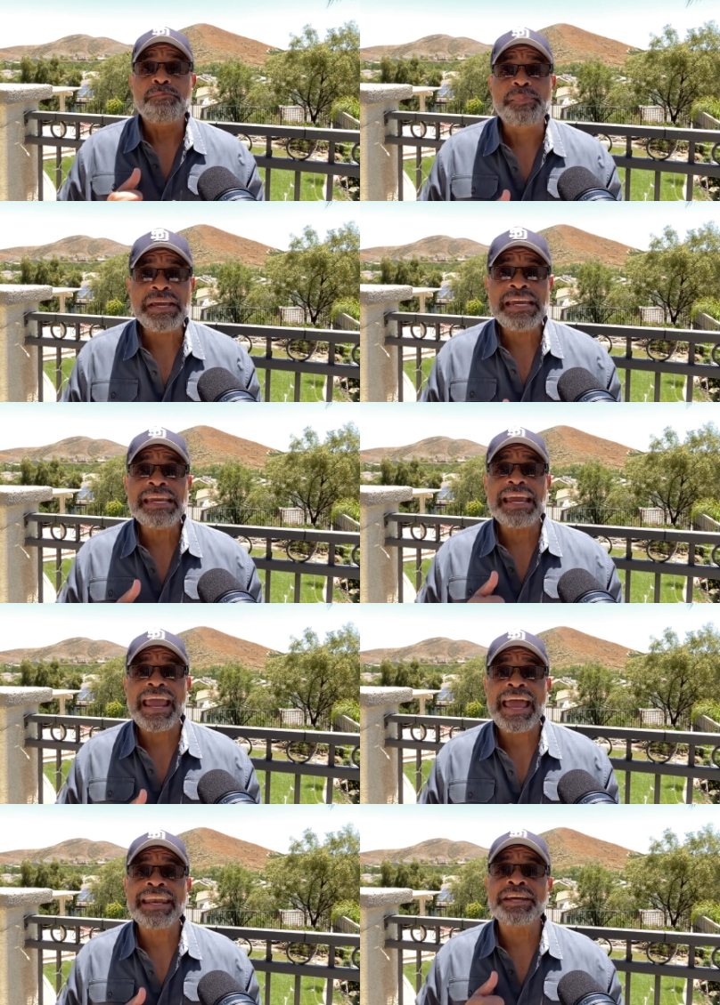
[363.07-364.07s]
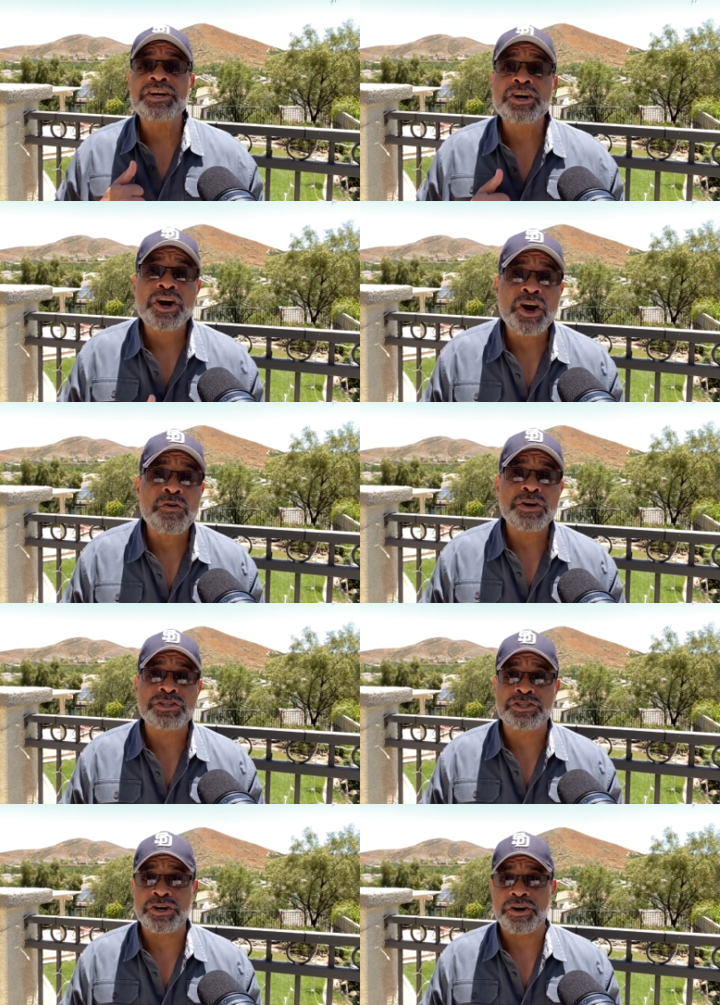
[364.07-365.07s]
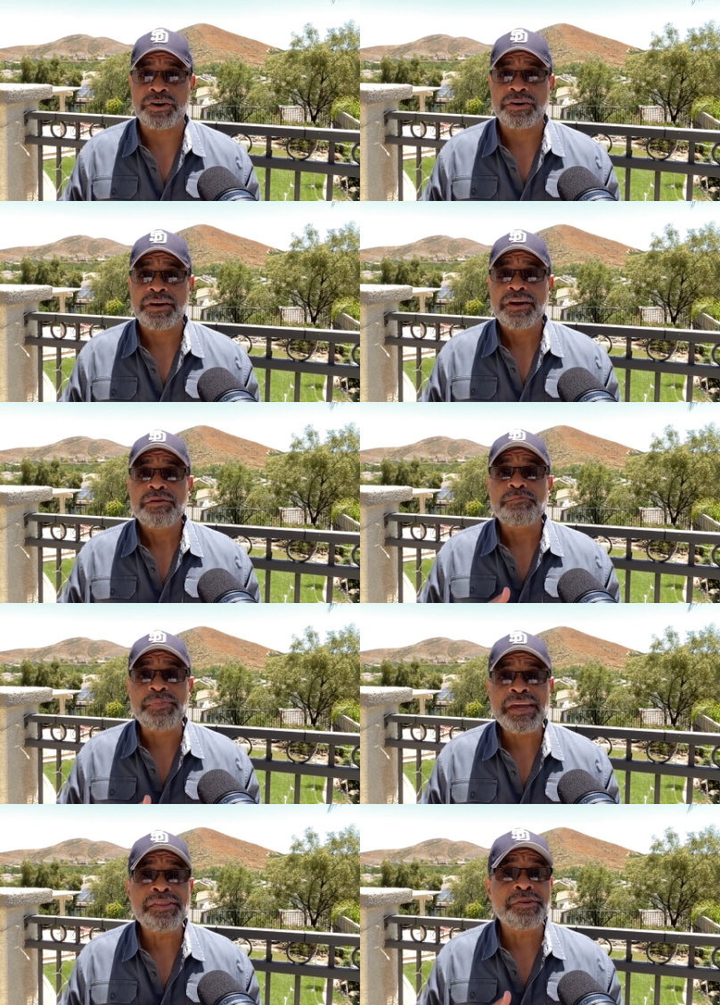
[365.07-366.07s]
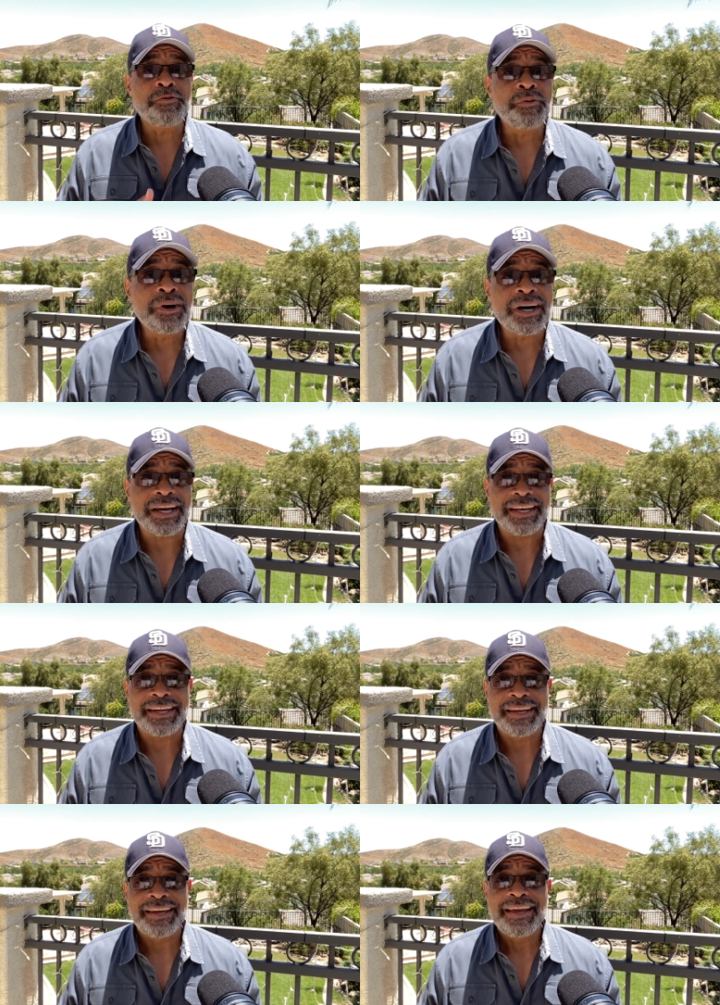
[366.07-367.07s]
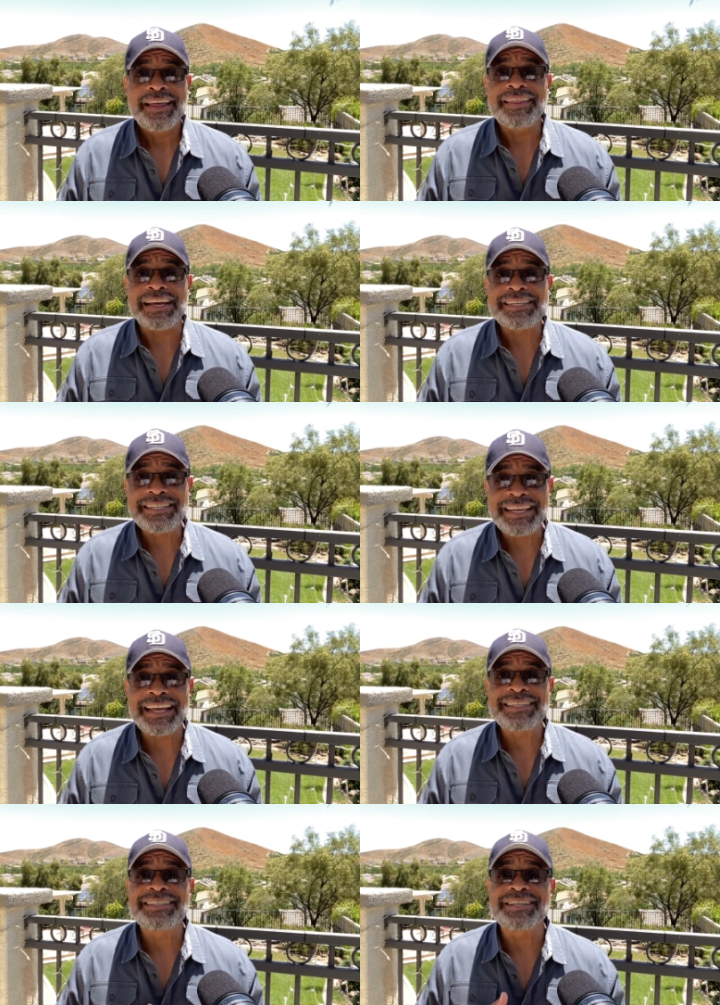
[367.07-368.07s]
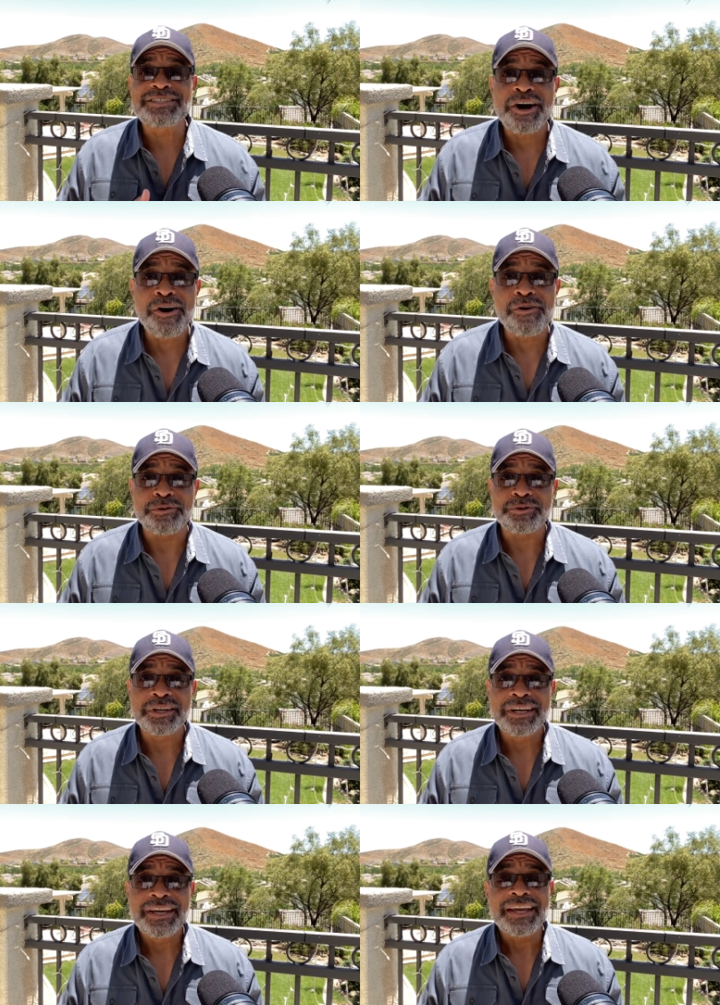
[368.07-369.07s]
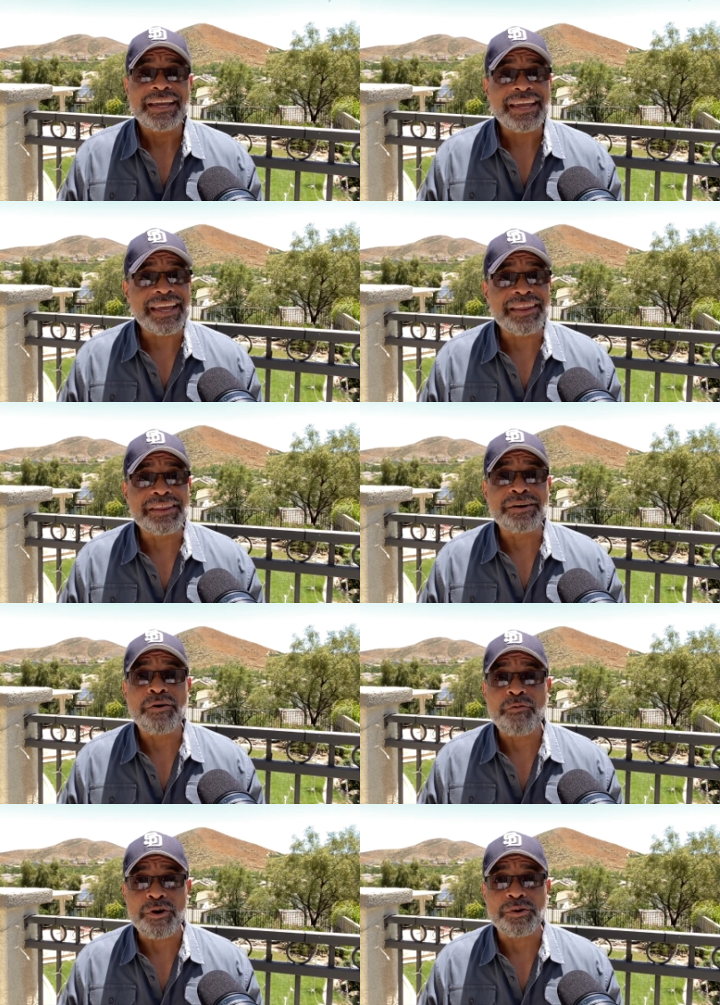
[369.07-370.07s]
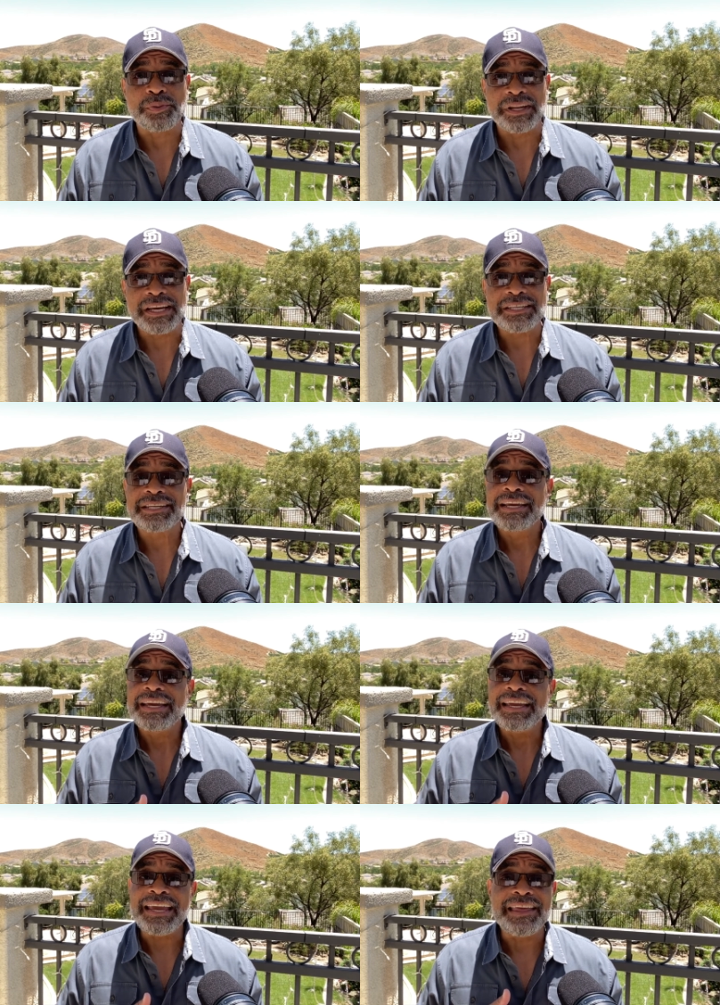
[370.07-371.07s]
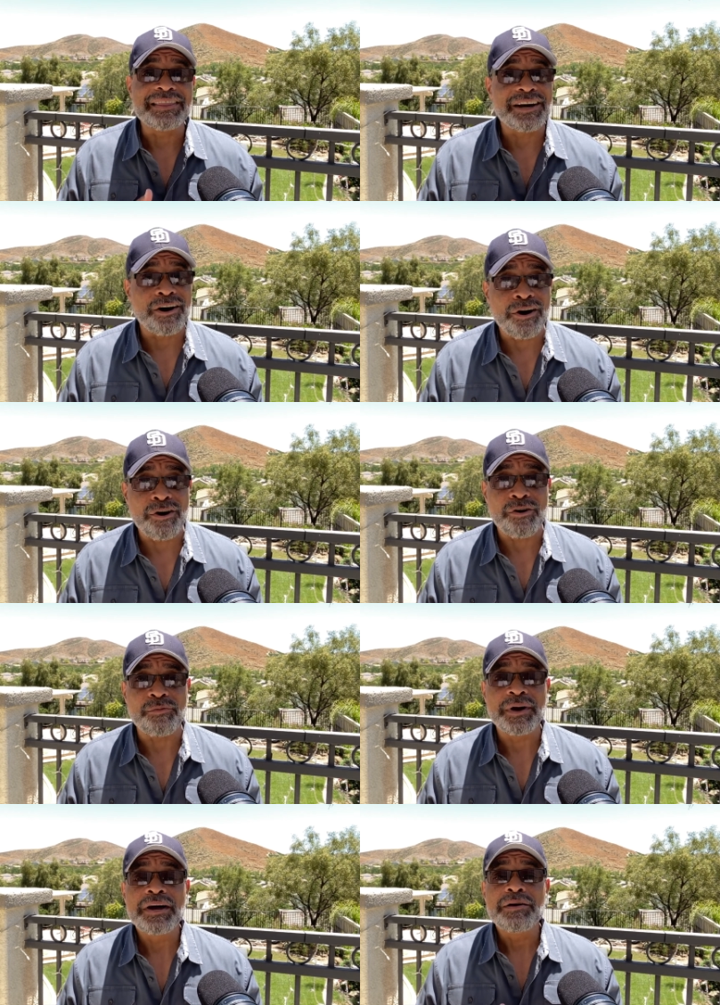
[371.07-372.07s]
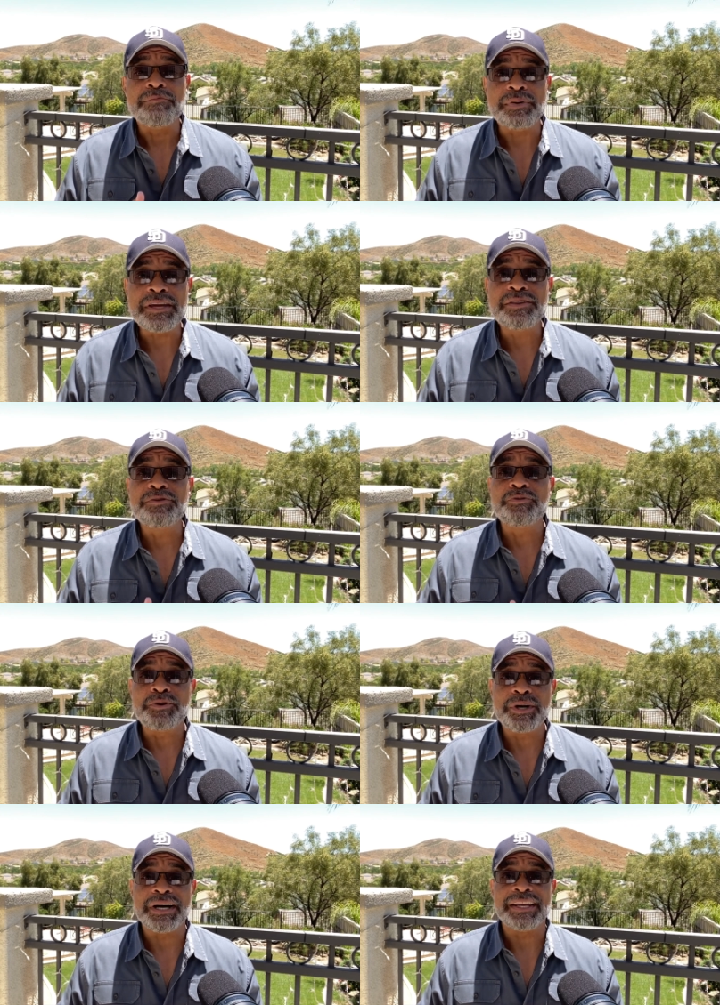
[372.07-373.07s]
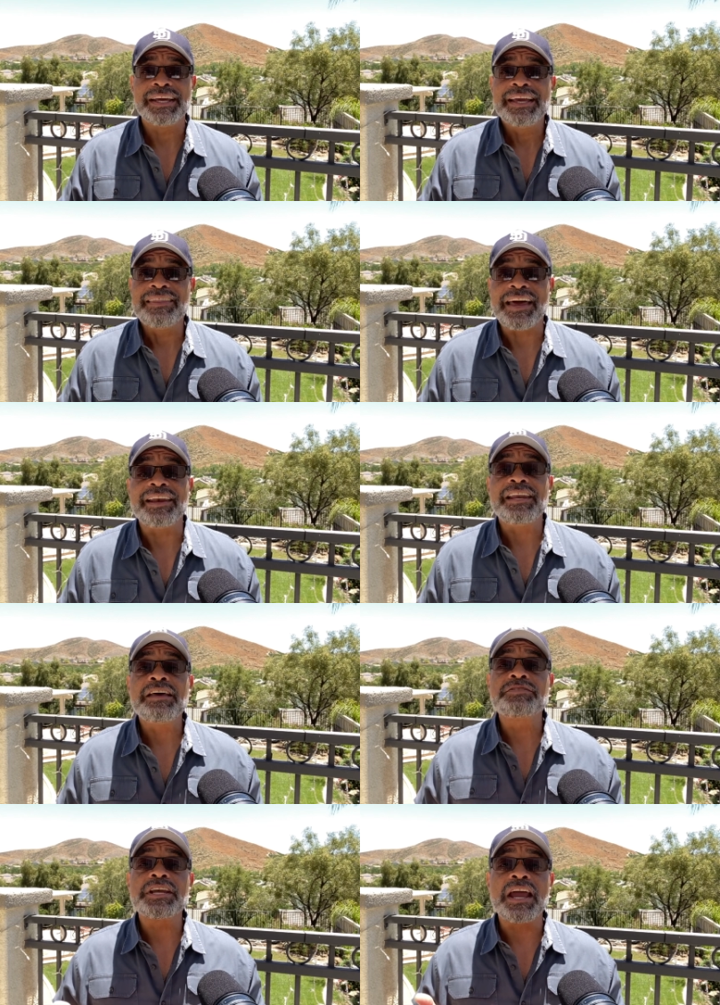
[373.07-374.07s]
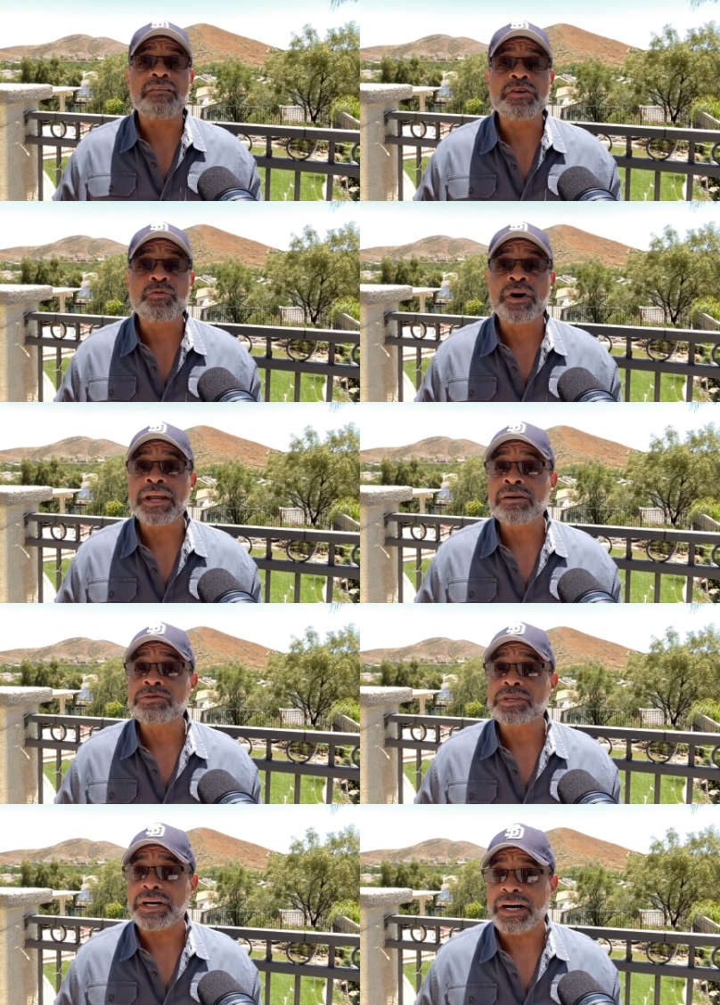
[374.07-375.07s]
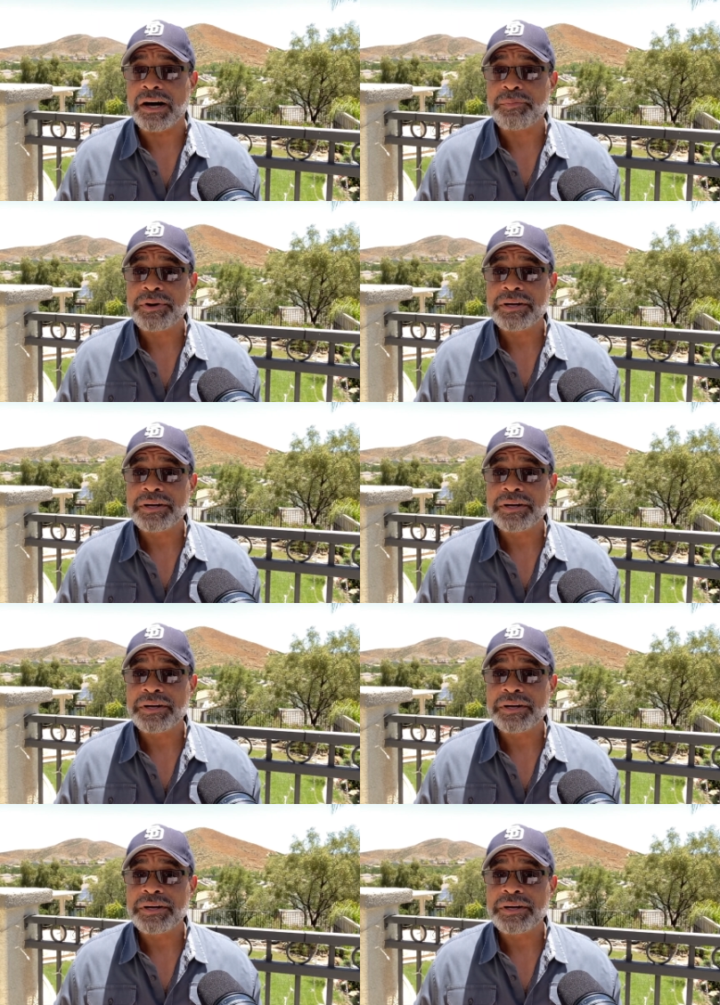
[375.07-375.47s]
Be an encourager. Be the one that sets the tone in the workplace, in the home. Be the one that lifts everyone else up.